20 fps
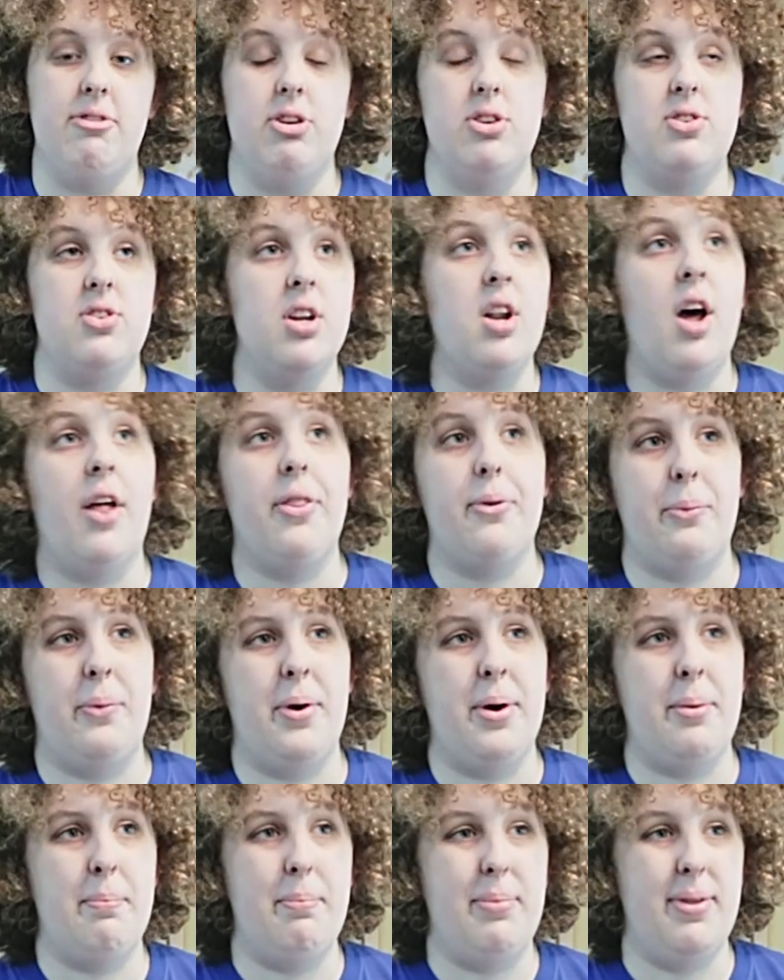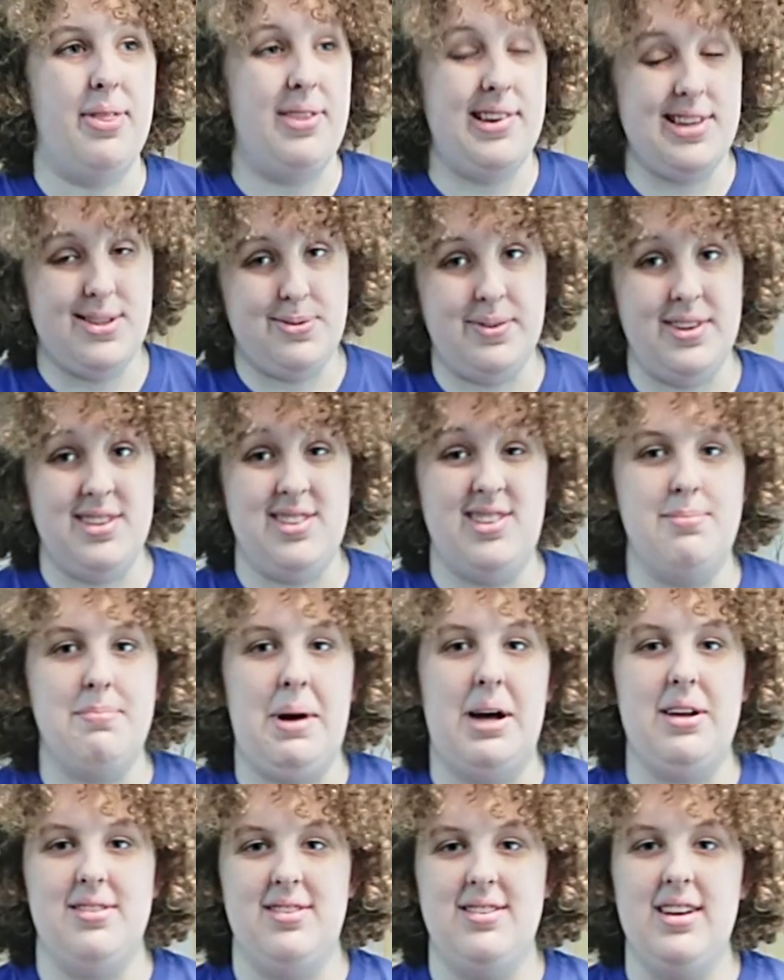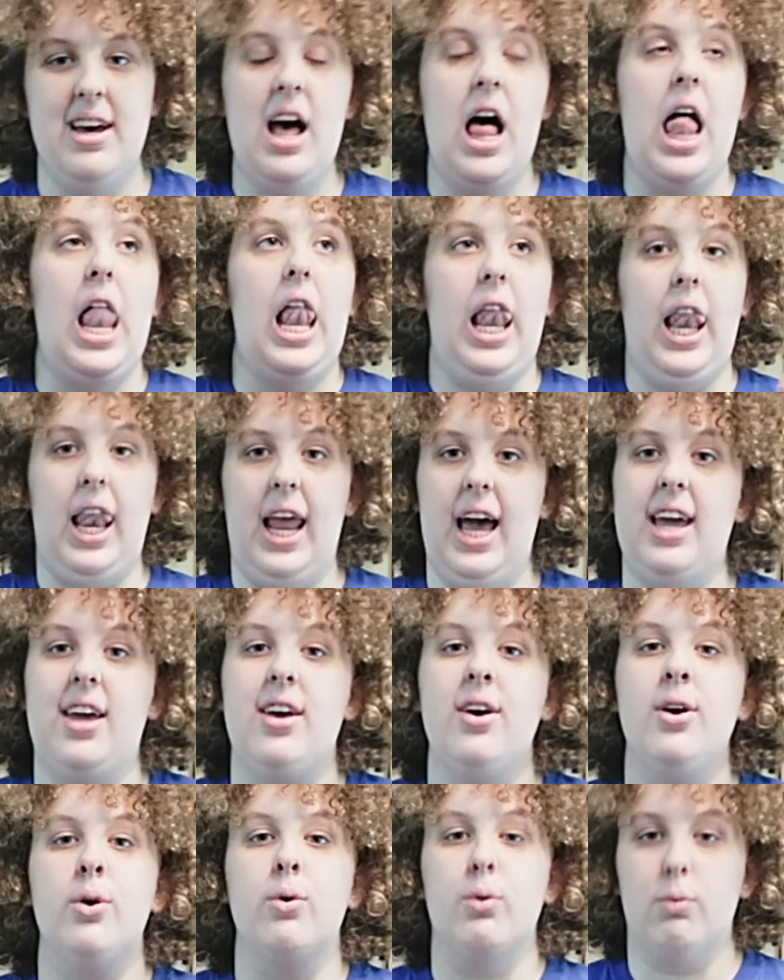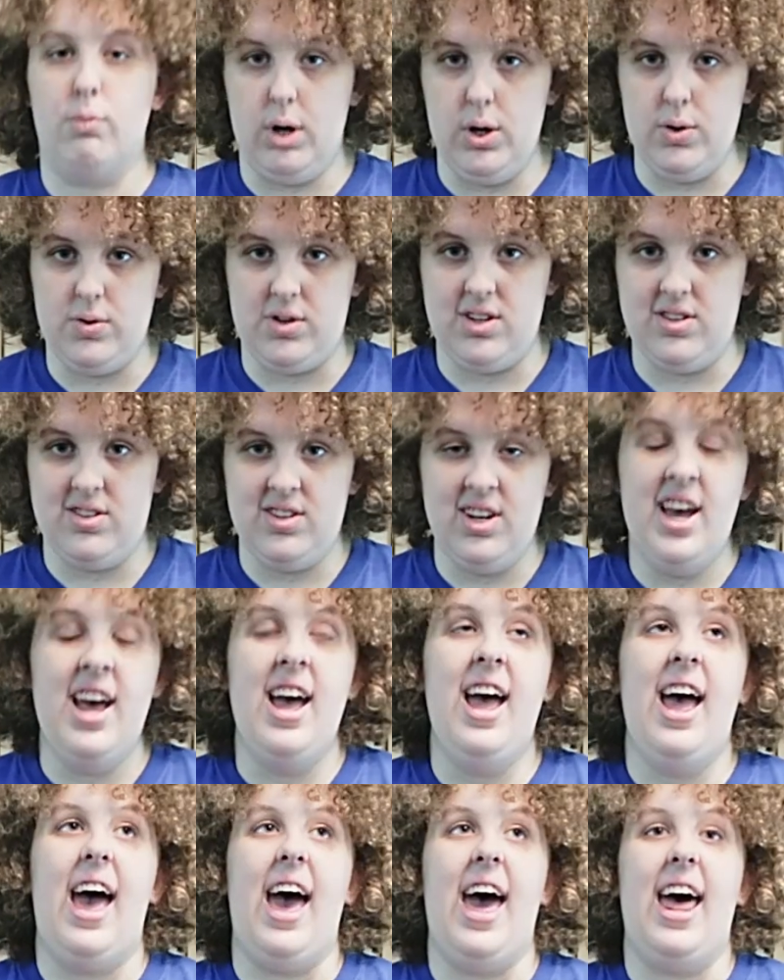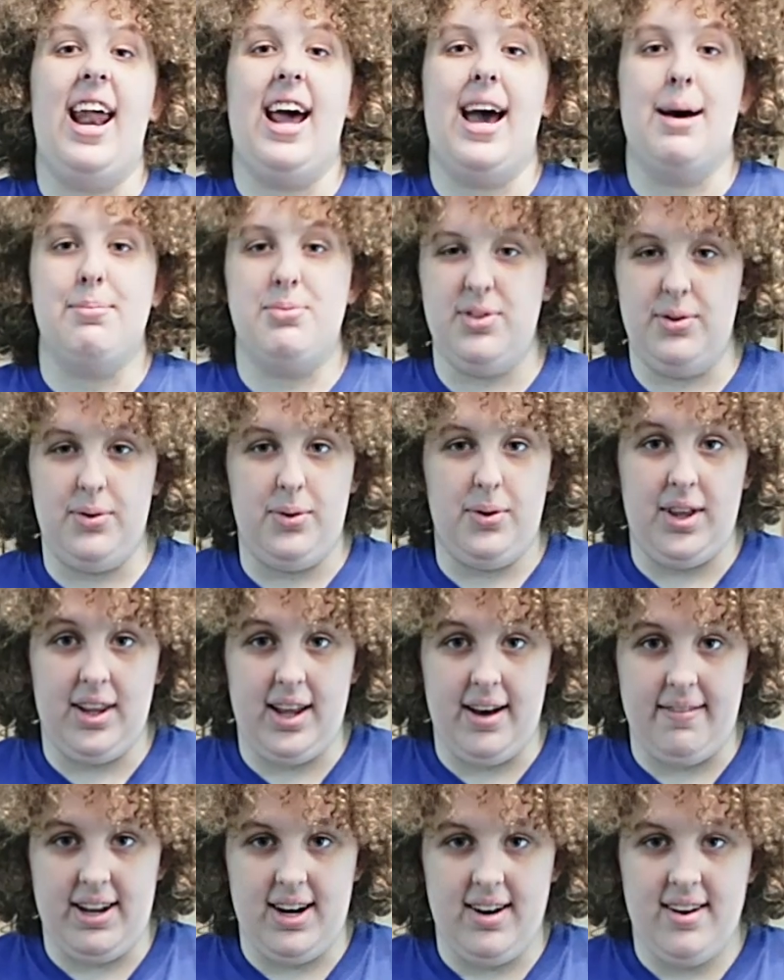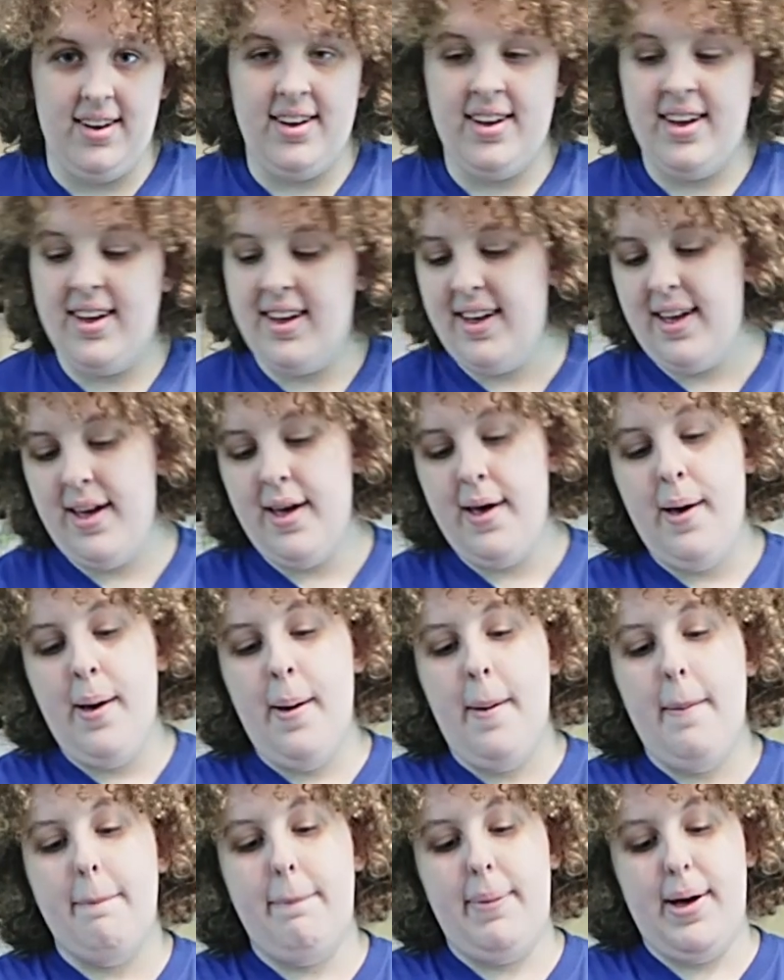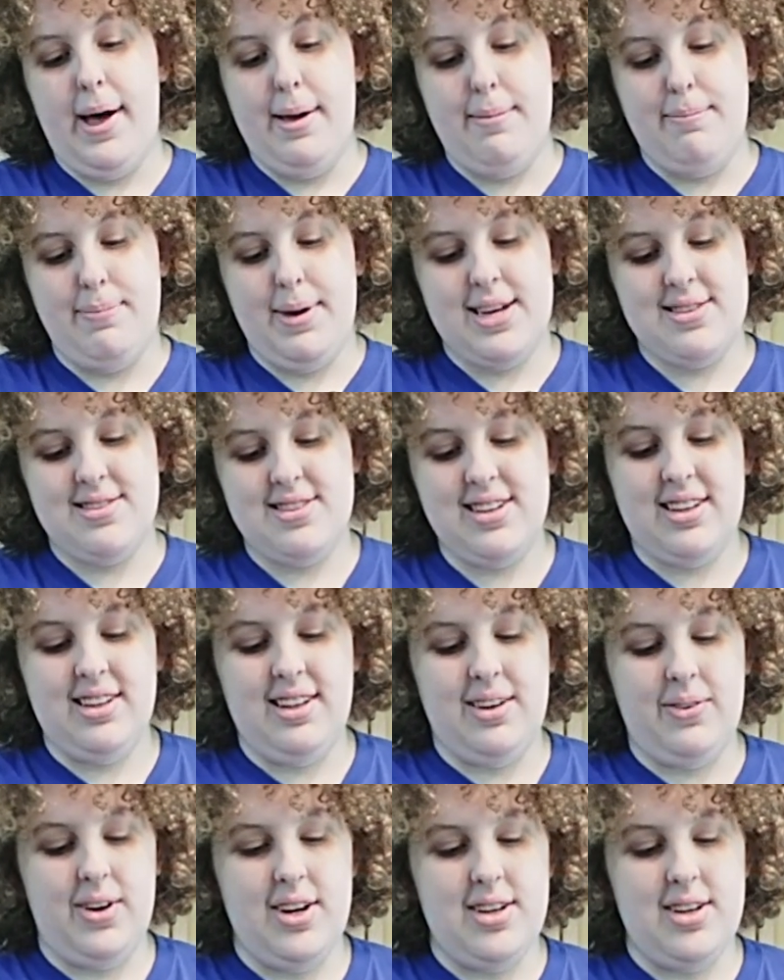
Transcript: There's another one, but this one smells like roses and I absolutely love it. But basically what